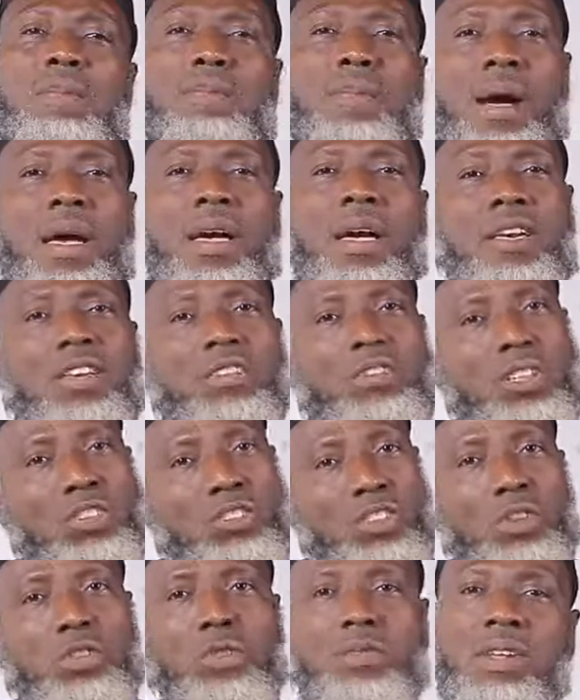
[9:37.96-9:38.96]
buyer is in
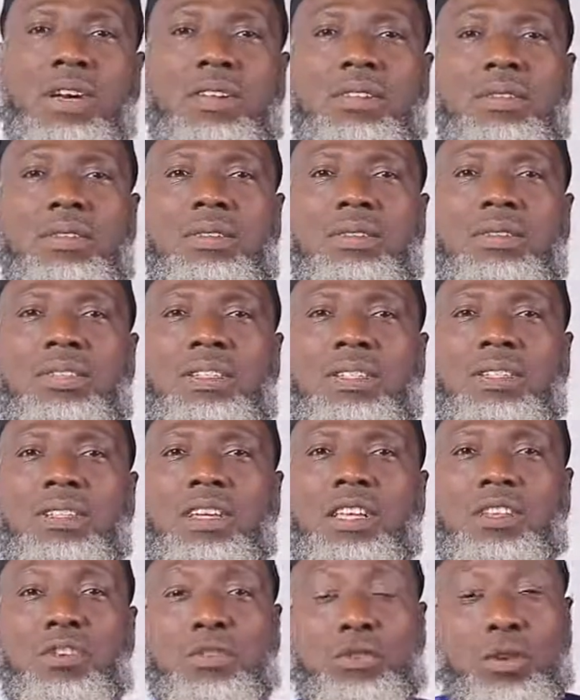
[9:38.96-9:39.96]
charge of that.
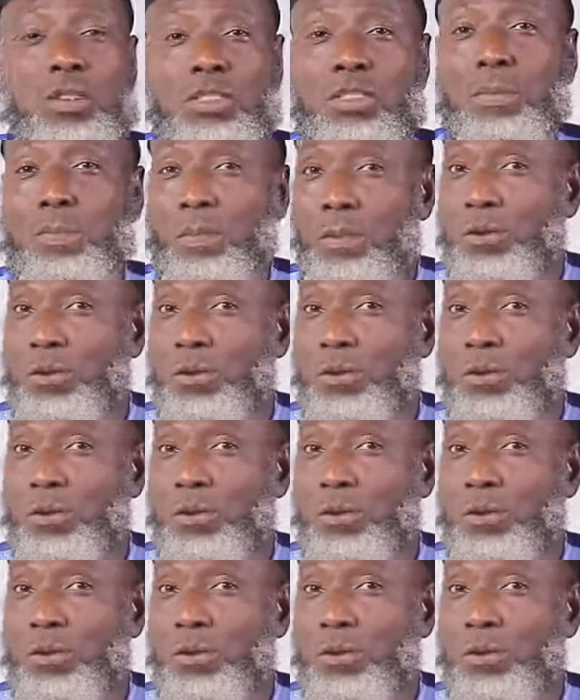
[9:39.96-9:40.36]
It is not the